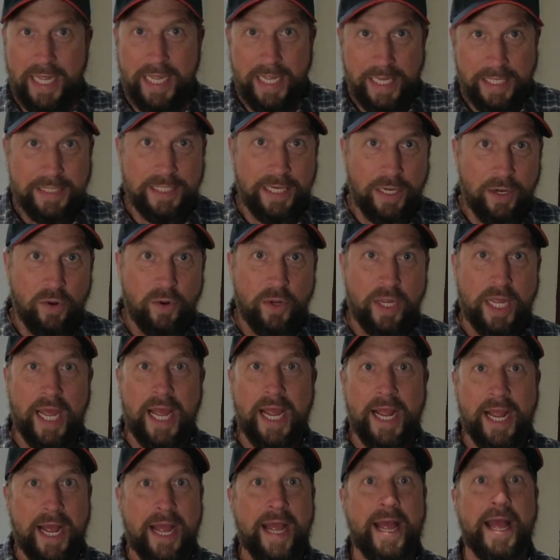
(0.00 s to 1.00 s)
it did
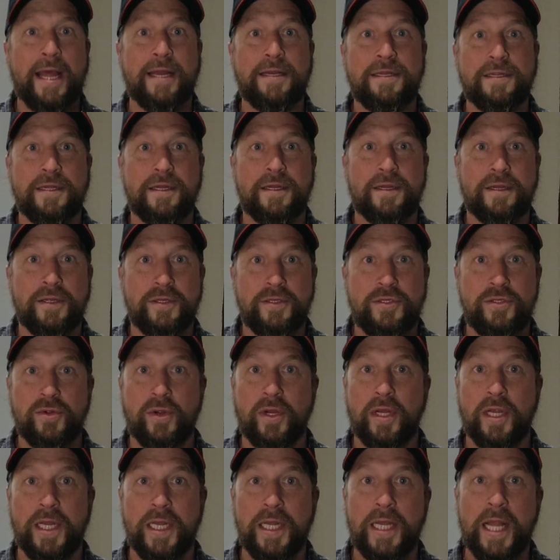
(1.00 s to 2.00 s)
okay. I had to
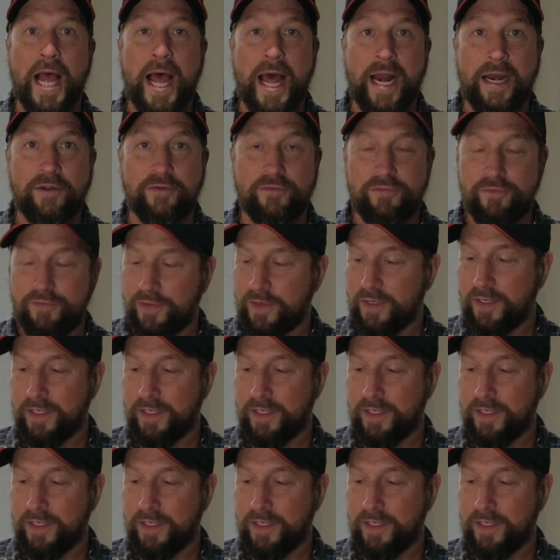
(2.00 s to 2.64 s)
do a lot of,